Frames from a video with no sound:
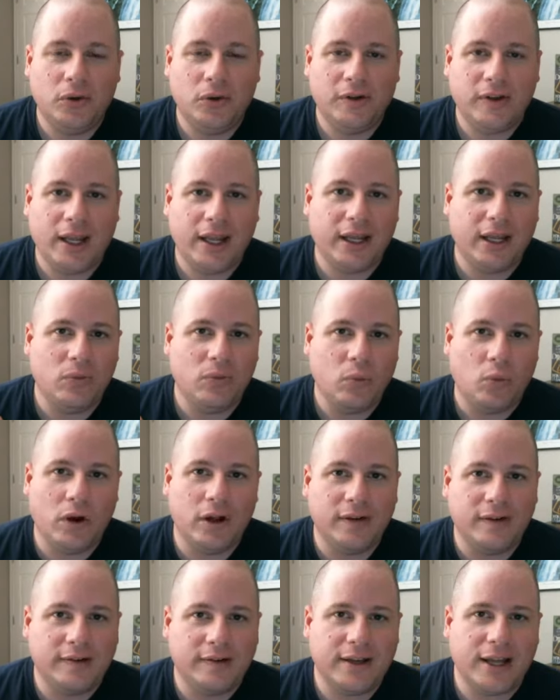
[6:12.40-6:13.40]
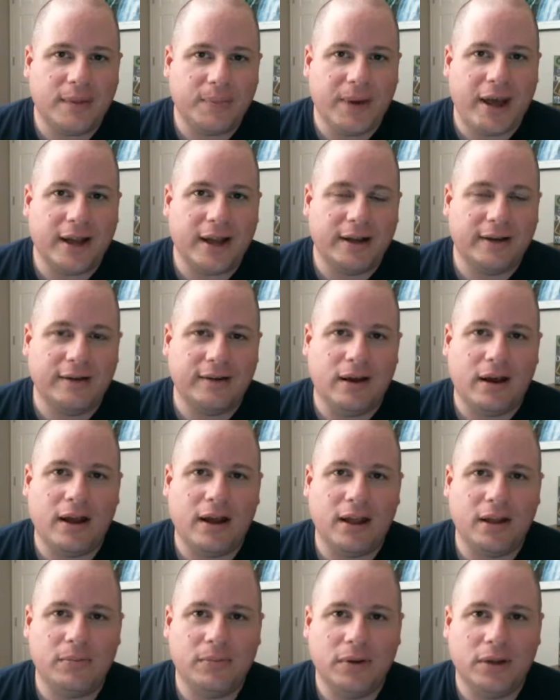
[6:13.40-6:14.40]
taking one step at a
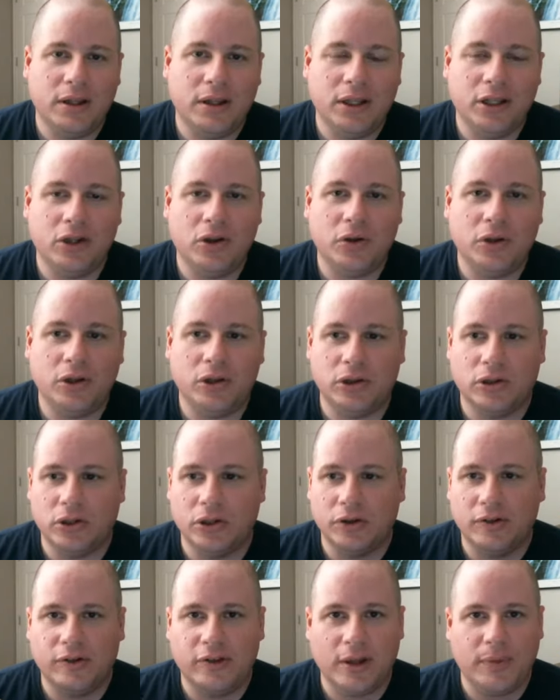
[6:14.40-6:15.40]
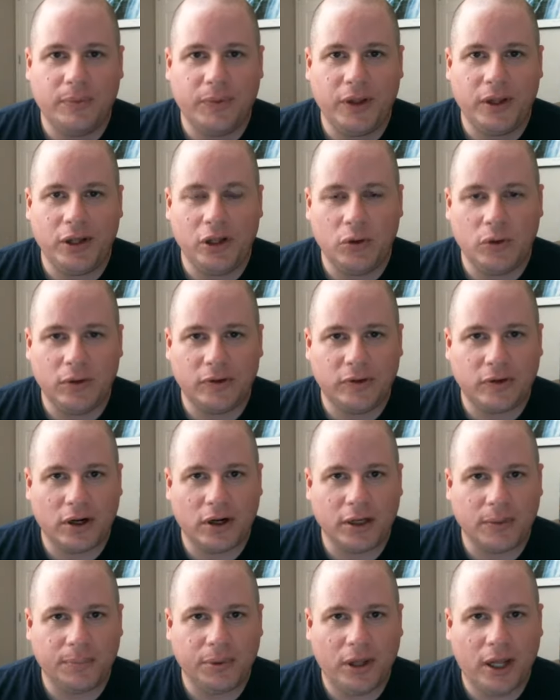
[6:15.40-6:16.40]
time. You learn something, you'll
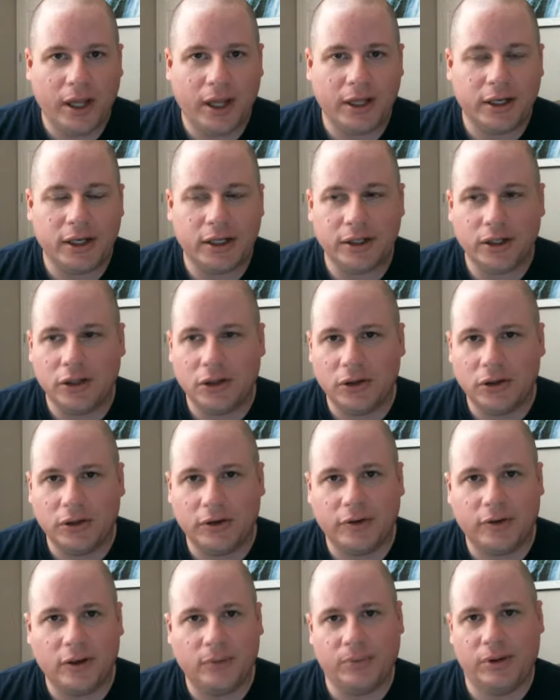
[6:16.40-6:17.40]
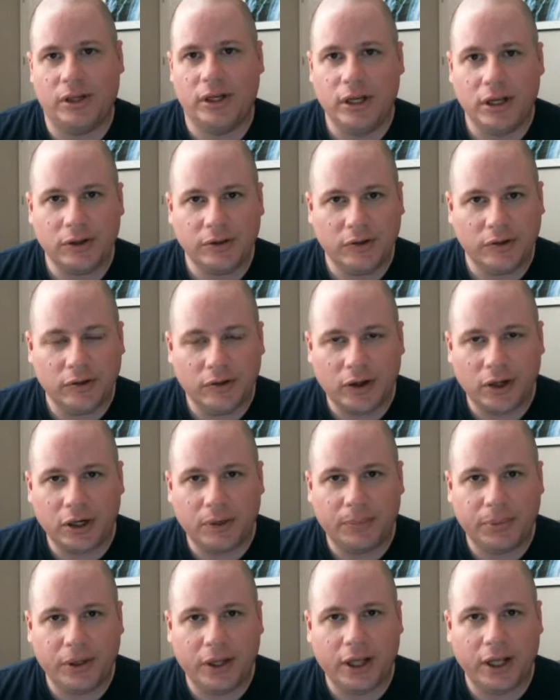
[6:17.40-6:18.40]
start applying it. You learn something else, you start
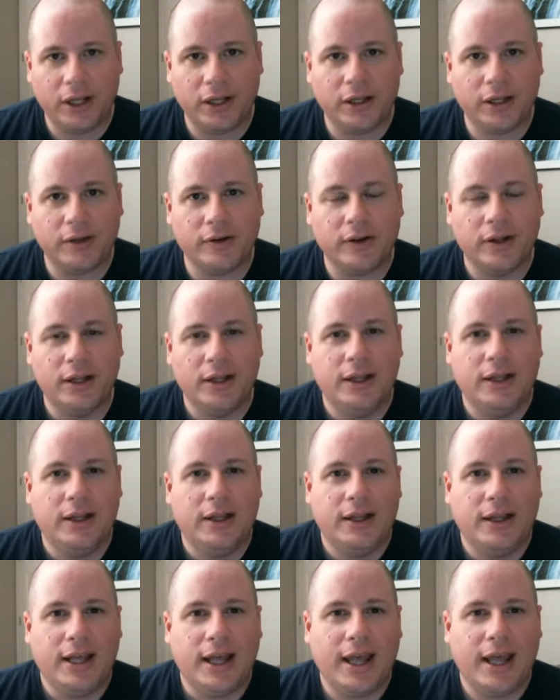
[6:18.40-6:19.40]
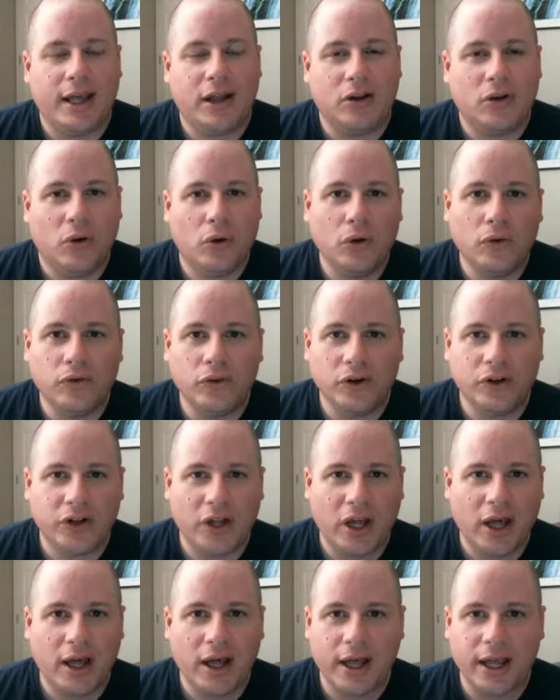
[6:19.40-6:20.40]
applying it. And over
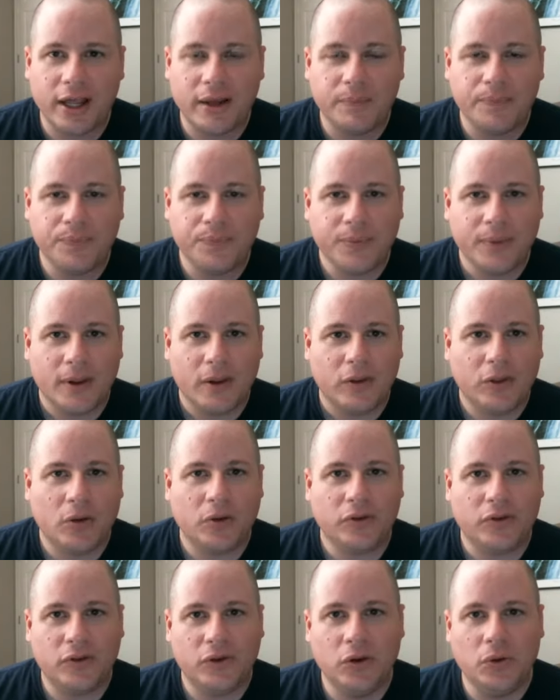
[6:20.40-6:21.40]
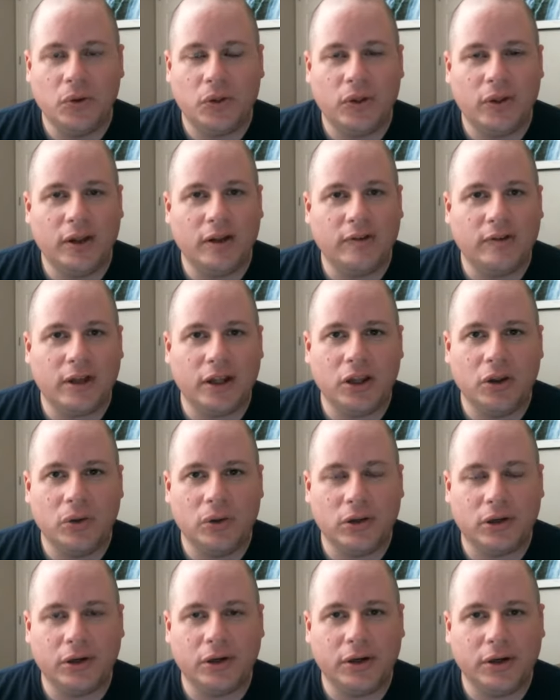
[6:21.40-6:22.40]
time, those new things that you
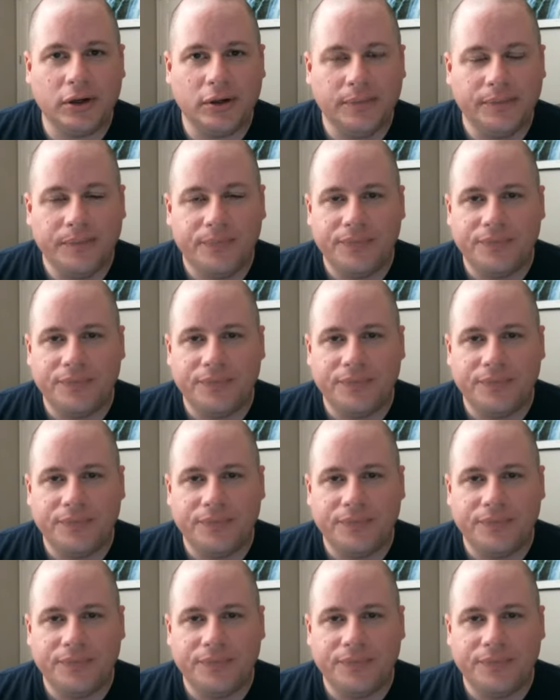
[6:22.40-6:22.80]
learn,